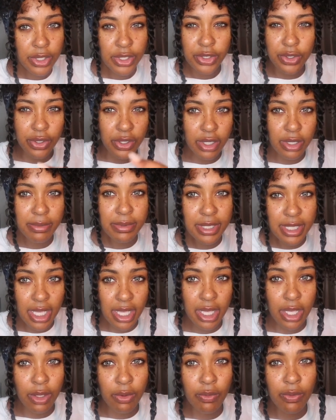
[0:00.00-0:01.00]
You get what I'm
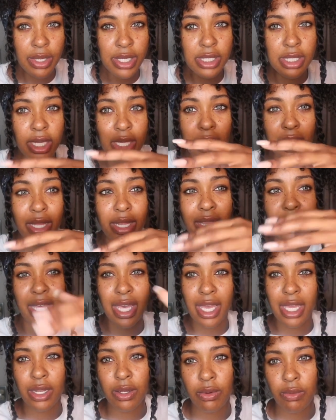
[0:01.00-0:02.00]
saying? Which
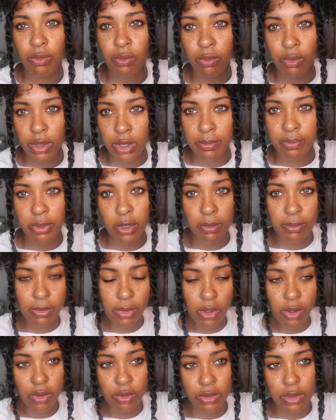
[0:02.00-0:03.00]
then would
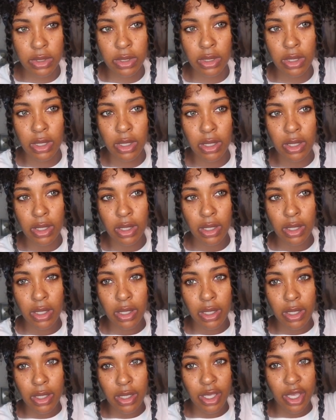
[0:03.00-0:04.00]
promote
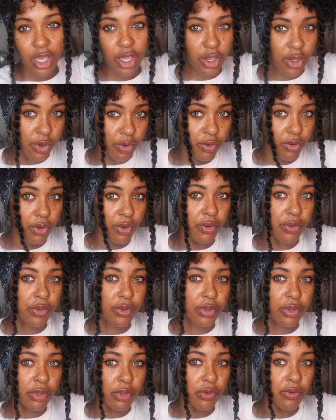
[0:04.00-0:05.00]
hair
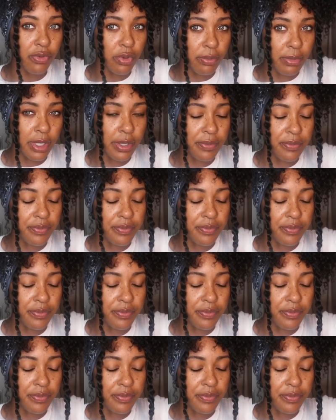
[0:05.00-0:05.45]
growth. You feel me?